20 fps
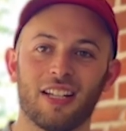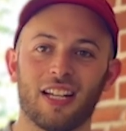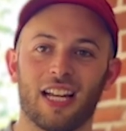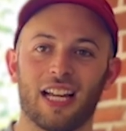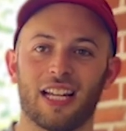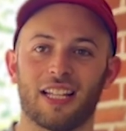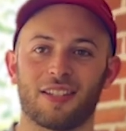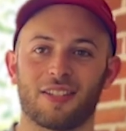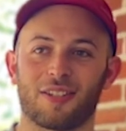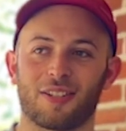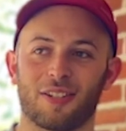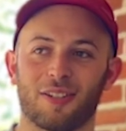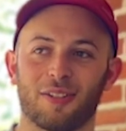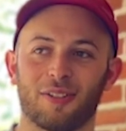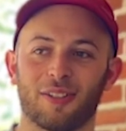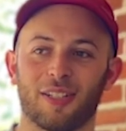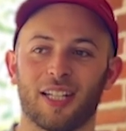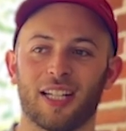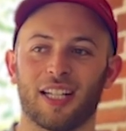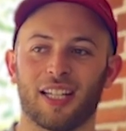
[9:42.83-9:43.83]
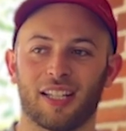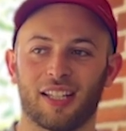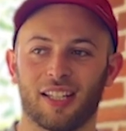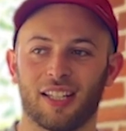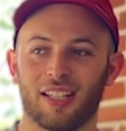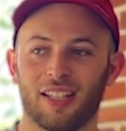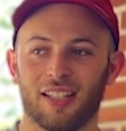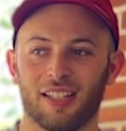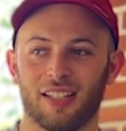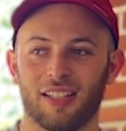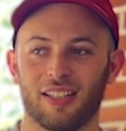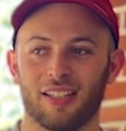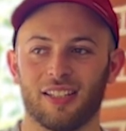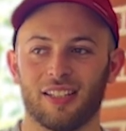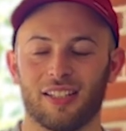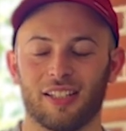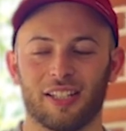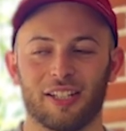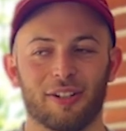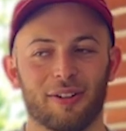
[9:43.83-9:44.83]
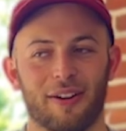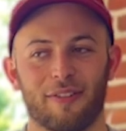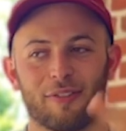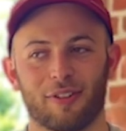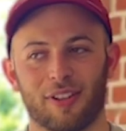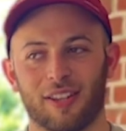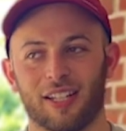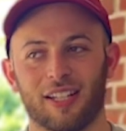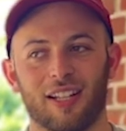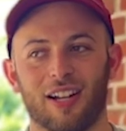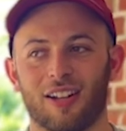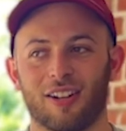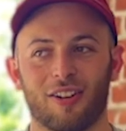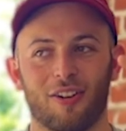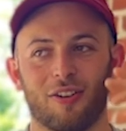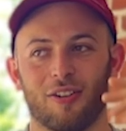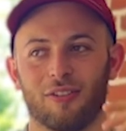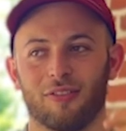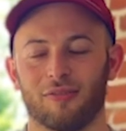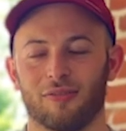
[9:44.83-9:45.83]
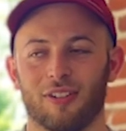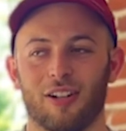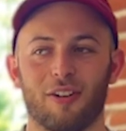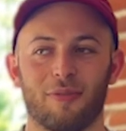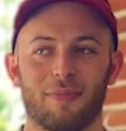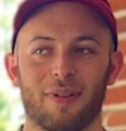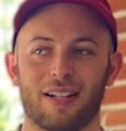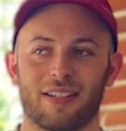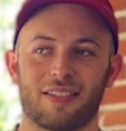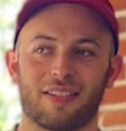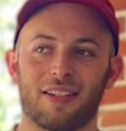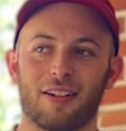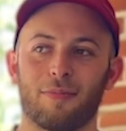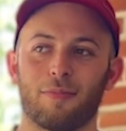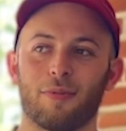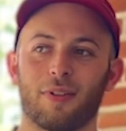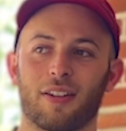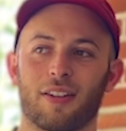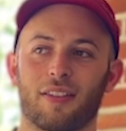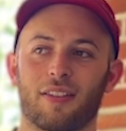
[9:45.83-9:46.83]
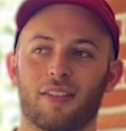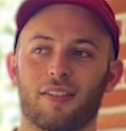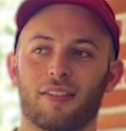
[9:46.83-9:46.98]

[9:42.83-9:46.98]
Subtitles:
And so like, everything got all messed up with